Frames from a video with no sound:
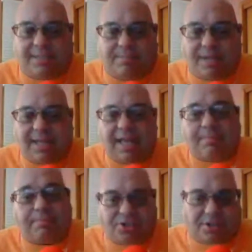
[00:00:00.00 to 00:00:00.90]
play that
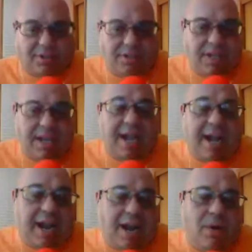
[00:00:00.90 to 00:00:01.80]
position.
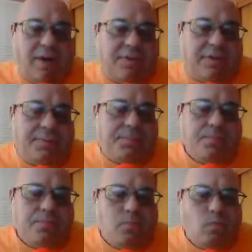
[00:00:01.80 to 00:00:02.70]

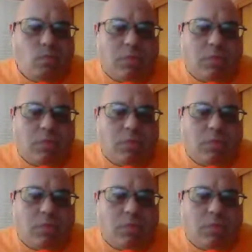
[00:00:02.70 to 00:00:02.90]
However,